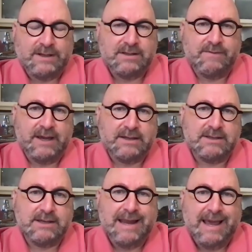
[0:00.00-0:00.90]

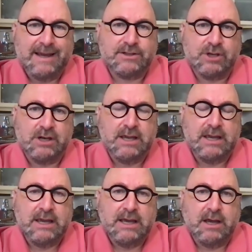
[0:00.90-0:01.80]
vaccine
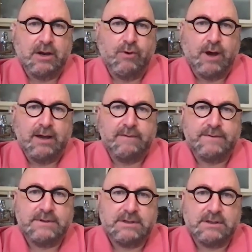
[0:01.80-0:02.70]
actually
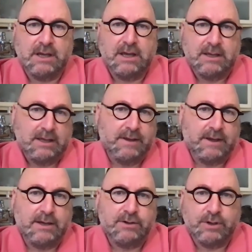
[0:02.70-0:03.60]
arrives in the country.